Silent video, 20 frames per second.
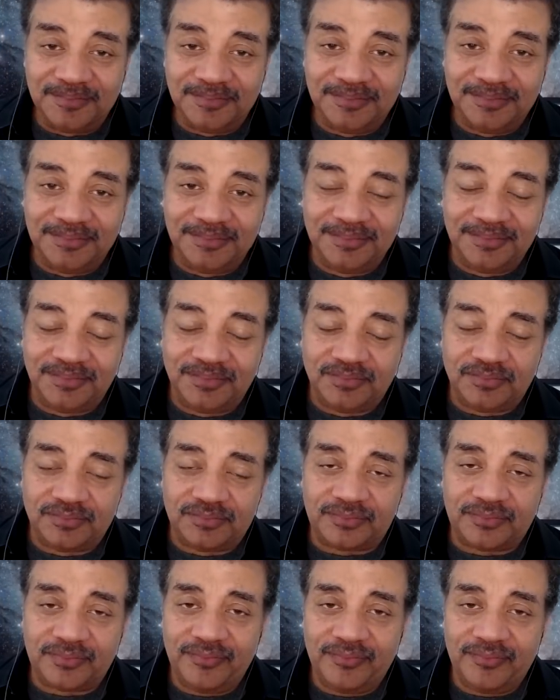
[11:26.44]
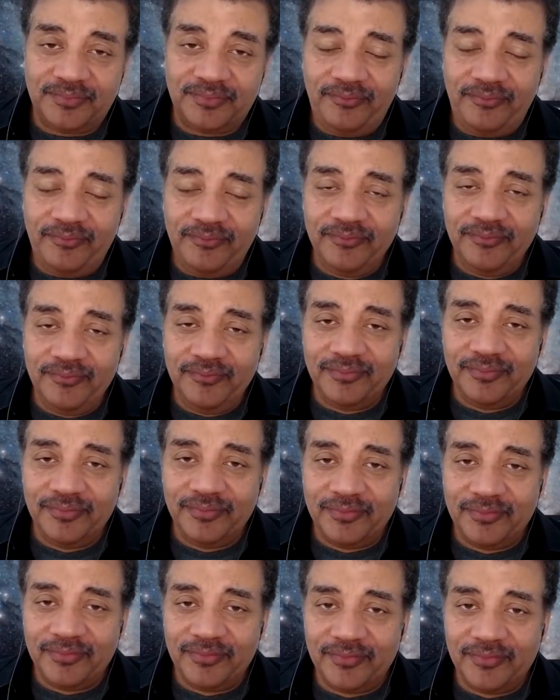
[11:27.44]

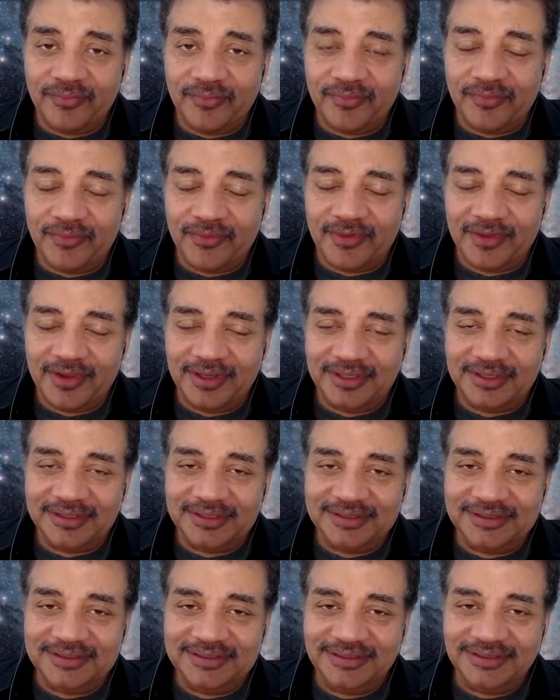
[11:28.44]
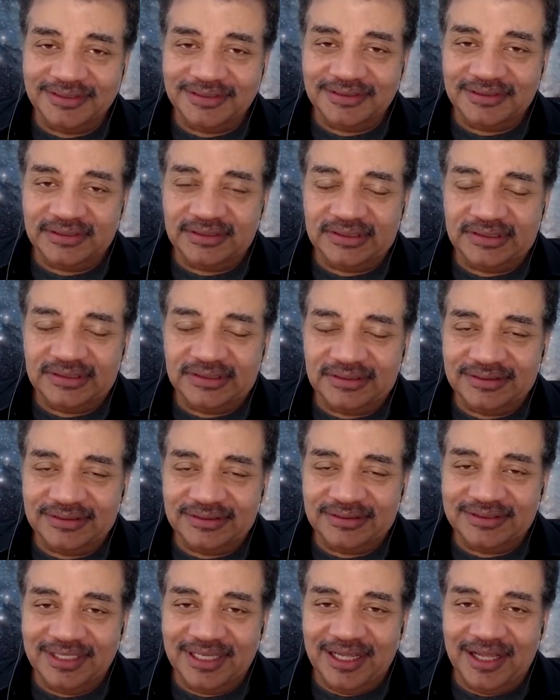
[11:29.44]

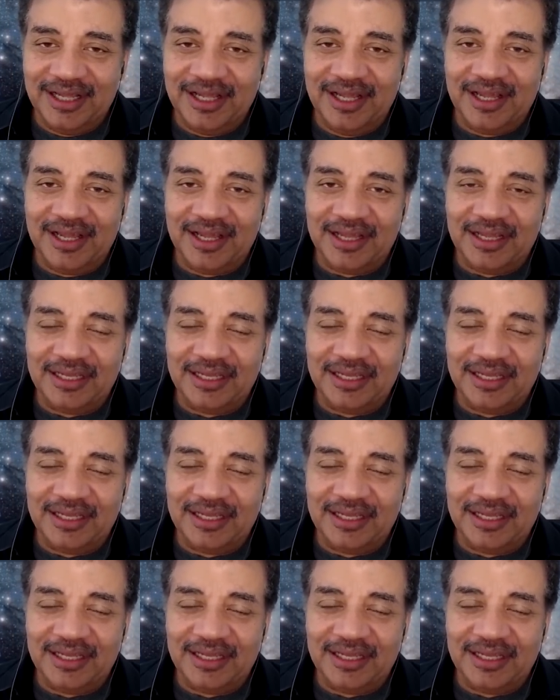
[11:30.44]
(not speaking)